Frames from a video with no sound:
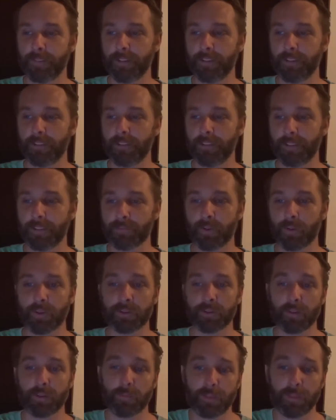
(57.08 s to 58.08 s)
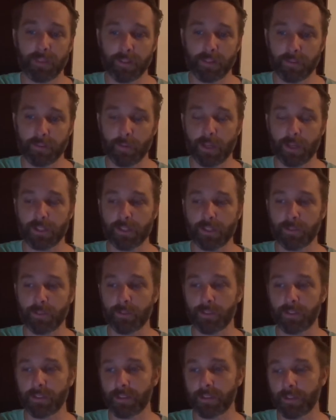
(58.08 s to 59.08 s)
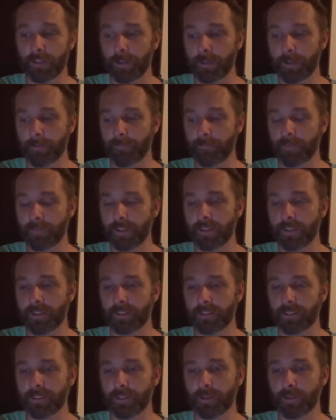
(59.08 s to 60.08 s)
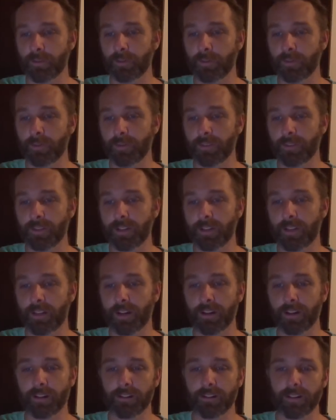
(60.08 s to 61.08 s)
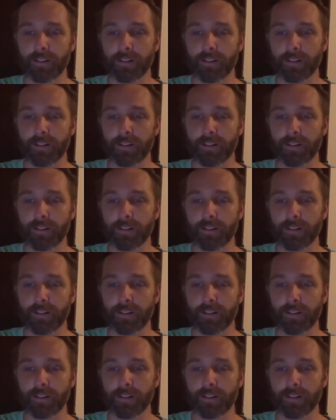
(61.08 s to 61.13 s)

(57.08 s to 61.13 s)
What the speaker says: these programs can be done quite cheaply. So in our